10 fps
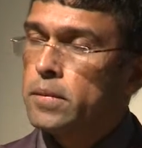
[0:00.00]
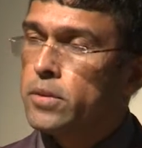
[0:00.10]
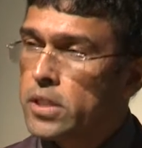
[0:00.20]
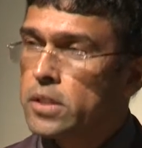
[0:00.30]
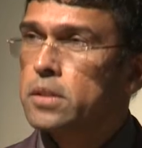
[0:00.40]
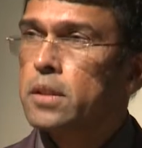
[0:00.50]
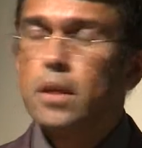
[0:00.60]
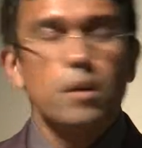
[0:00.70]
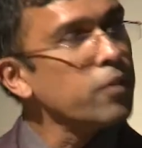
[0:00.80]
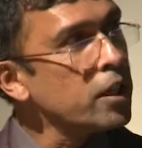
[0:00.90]
risks,
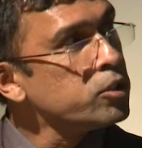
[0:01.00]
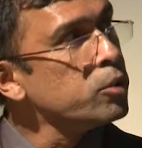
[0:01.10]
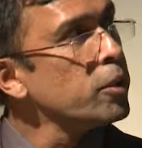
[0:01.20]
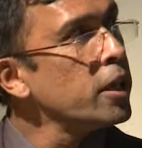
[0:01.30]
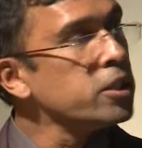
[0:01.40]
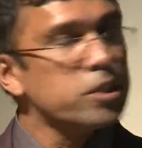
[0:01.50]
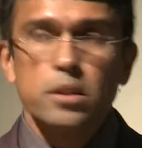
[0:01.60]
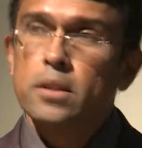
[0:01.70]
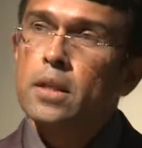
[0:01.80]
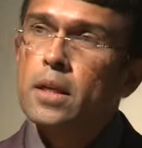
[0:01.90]
flood
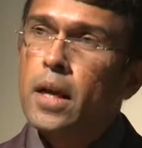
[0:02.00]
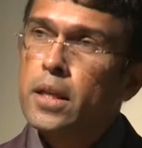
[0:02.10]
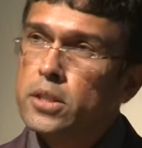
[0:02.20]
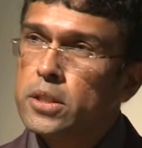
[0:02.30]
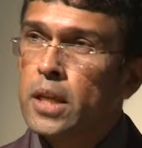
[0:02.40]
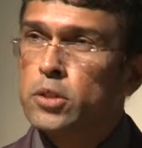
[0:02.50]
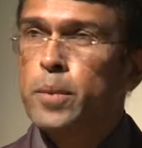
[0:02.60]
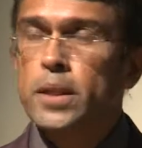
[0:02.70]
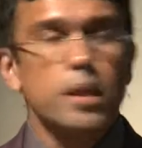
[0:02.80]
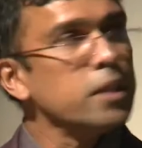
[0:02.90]
simulation, energy
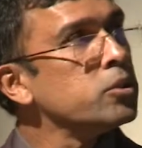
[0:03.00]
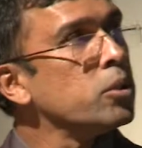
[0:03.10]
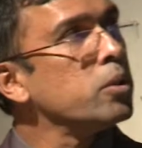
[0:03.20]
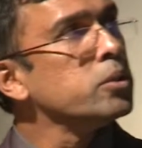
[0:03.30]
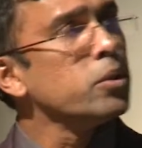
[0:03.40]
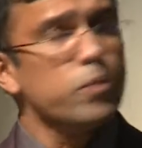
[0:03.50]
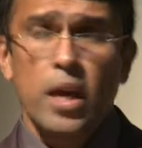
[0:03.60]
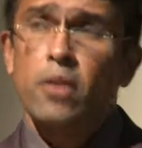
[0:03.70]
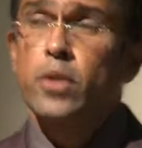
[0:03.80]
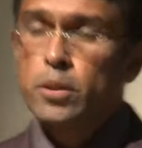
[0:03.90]
aspect, and so on. So we
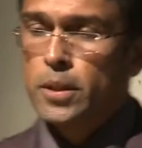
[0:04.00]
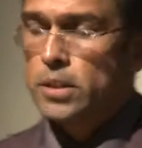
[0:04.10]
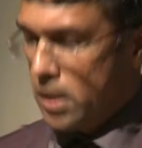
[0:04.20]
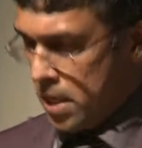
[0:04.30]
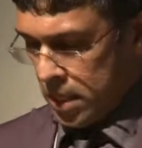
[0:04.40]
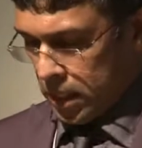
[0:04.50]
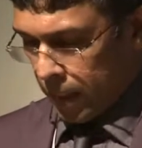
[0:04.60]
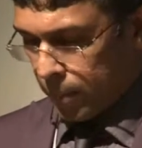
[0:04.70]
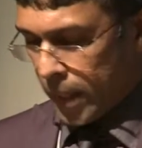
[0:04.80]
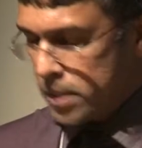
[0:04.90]
have very much
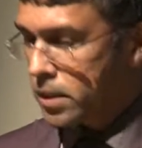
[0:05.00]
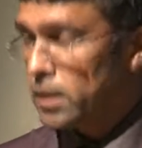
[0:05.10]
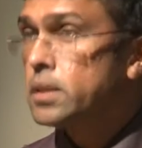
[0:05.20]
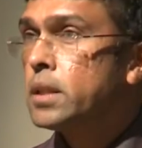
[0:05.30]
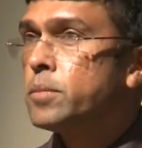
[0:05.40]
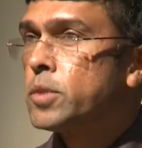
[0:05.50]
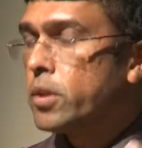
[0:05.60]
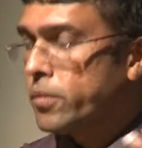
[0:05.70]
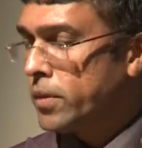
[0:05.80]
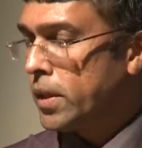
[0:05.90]
capacity in terms
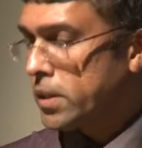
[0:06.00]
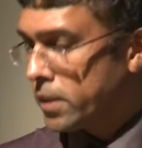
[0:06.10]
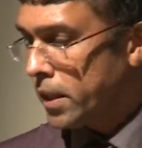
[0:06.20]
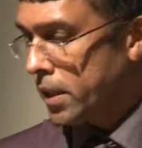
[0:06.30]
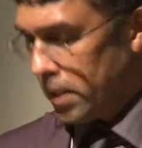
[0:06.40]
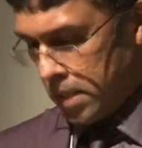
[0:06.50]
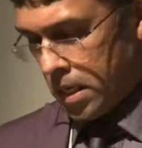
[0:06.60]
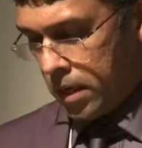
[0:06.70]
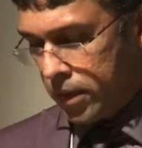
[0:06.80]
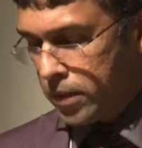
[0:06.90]
of 3D
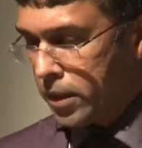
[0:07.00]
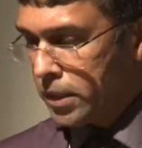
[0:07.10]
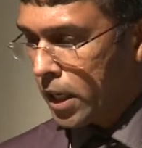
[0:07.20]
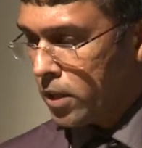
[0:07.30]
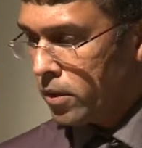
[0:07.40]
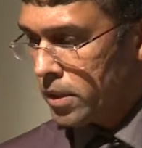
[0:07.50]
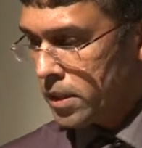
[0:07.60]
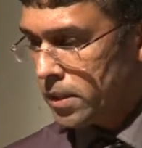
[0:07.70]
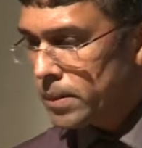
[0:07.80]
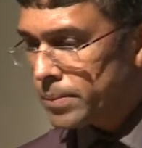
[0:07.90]
rendering
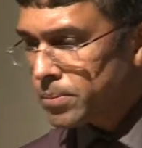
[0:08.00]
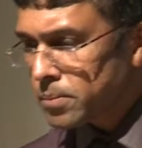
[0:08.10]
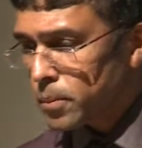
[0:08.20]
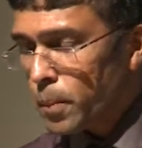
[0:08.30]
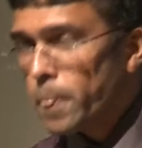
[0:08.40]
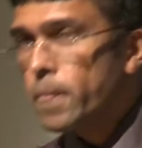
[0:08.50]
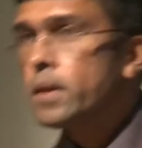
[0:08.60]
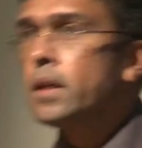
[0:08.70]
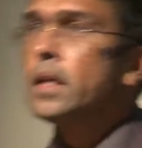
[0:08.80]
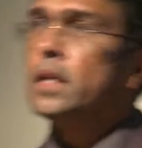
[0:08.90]
technologies.
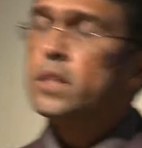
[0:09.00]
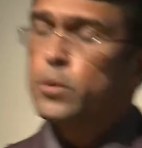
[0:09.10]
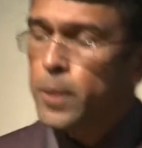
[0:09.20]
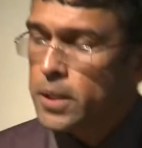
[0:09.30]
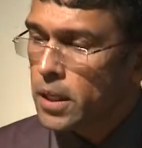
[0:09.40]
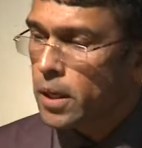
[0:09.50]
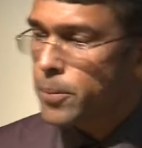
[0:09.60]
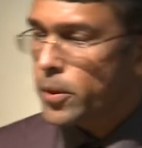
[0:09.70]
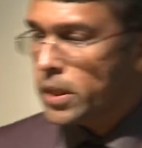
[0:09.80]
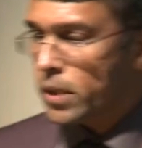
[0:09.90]
In this particular
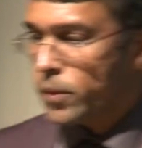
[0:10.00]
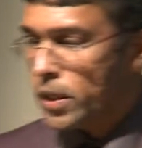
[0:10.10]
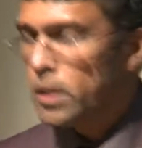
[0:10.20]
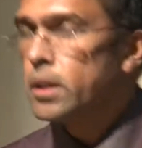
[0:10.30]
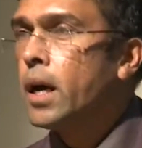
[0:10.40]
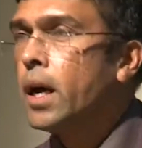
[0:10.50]
project, we